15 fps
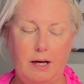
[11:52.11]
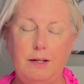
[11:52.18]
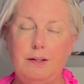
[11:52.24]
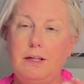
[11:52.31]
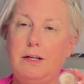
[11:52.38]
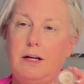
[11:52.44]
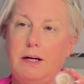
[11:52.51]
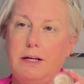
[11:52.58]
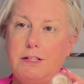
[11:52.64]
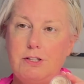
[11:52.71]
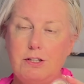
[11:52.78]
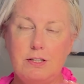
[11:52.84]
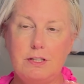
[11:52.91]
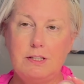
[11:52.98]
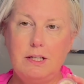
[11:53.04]
And then I
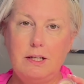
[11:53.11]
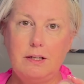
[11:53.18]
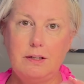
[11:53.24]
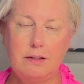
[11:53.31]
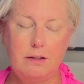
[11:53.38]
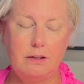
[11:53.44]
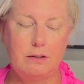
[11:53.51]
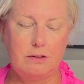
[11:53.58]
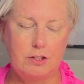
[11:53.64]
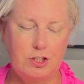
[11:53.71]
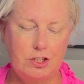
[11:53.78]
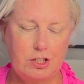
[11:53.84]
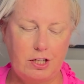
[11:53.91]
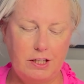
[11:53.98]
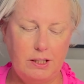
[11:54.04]
just take the
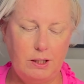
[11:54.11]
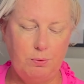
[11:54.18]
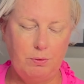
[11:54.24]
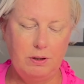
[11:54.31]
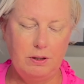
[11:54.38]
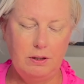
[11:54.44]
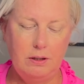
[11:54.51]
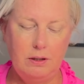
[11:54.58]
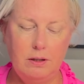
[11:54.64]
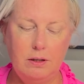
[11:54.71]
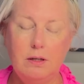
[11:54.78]
shiny one